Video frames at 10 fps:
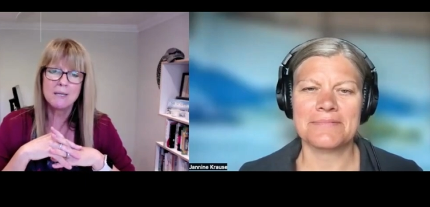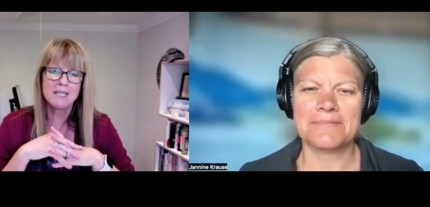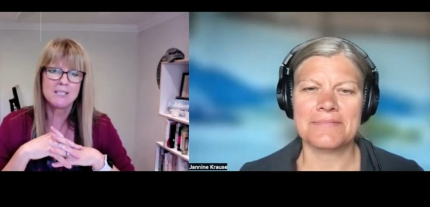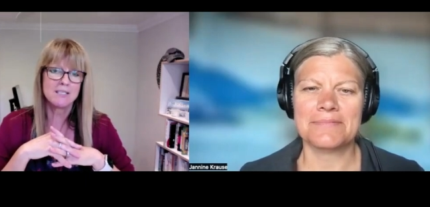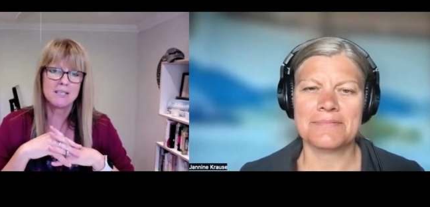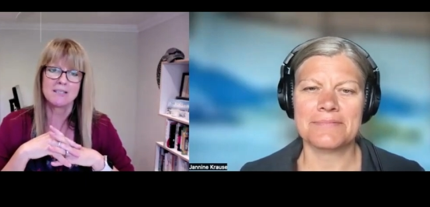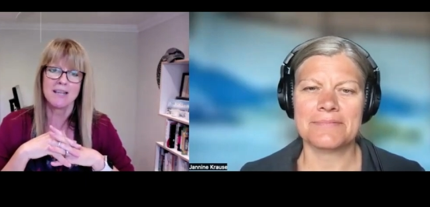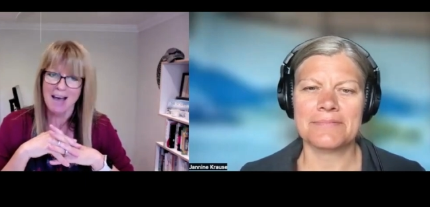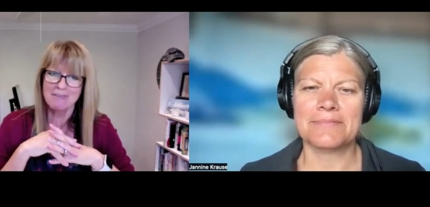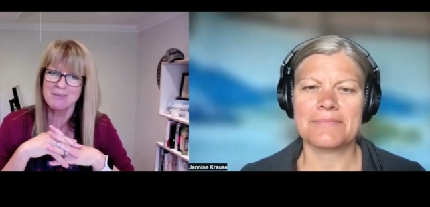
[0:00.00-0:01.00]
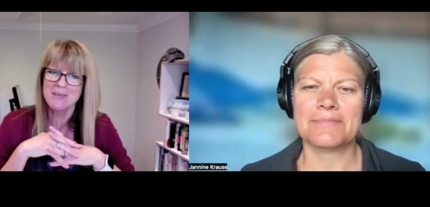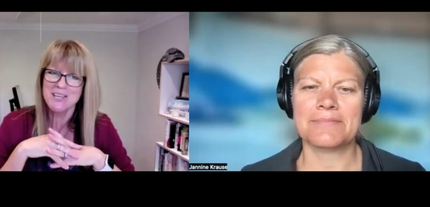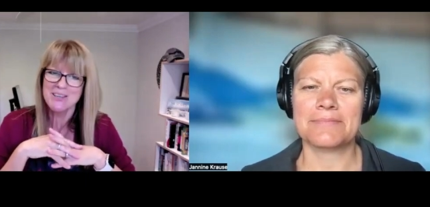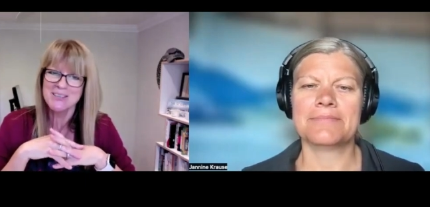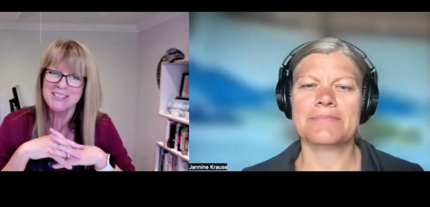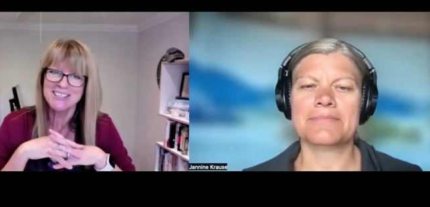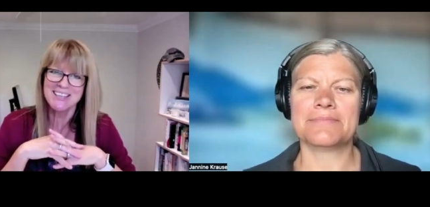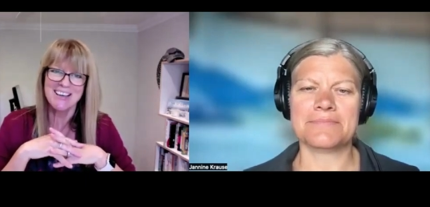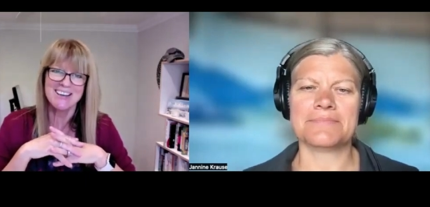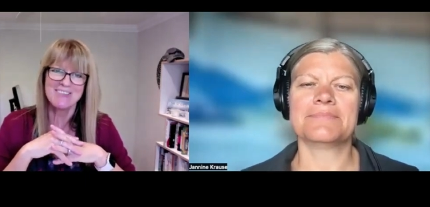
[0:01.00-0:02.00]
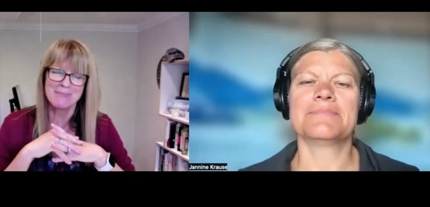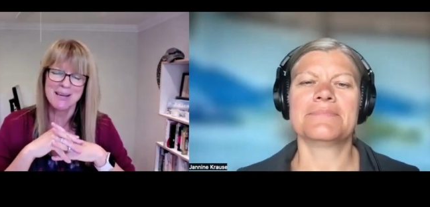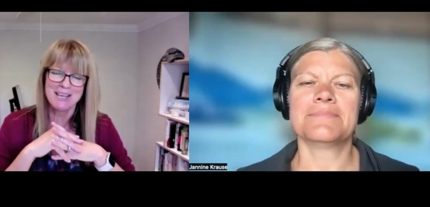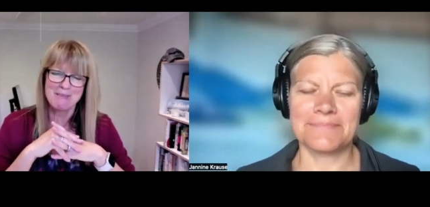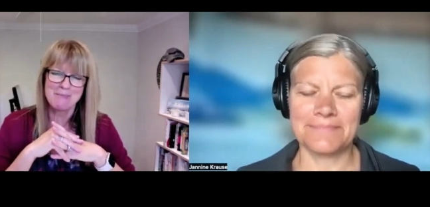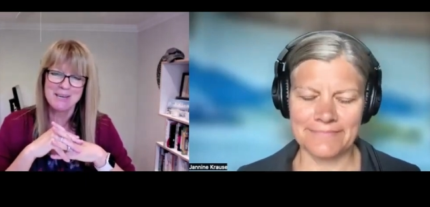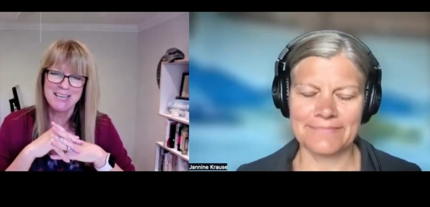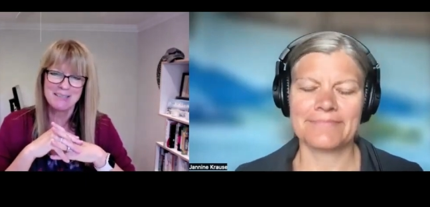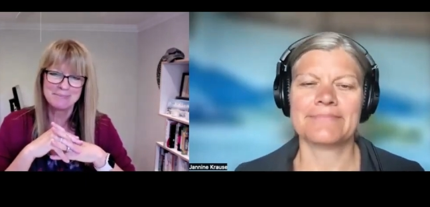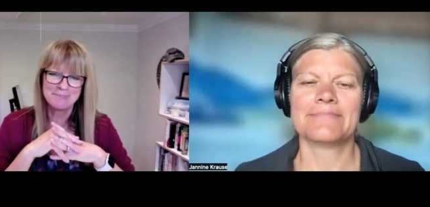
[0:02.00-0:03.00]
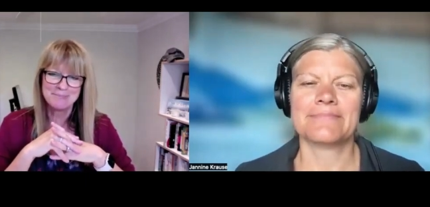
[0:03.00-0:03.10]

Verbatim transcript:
Speaker 1: but it doesn't have to be used uh, by everybody